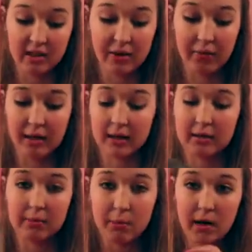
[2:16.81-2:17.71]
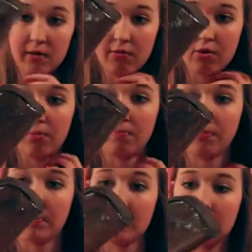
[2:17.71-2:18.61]
So it's pretty full.
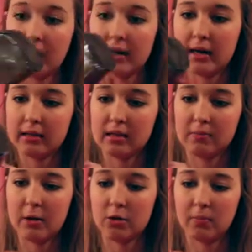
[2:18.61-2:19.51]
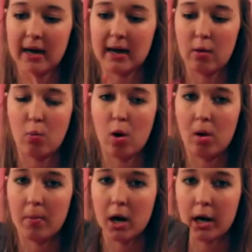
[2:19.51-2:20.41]
I got this pencil bag at
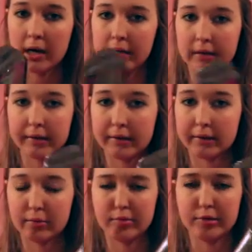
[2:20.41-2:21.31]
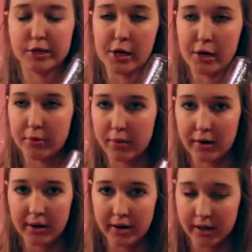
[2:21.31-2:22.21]
Walmart in like
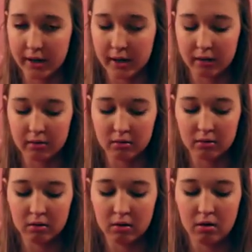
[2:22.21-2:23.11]
January, I guess.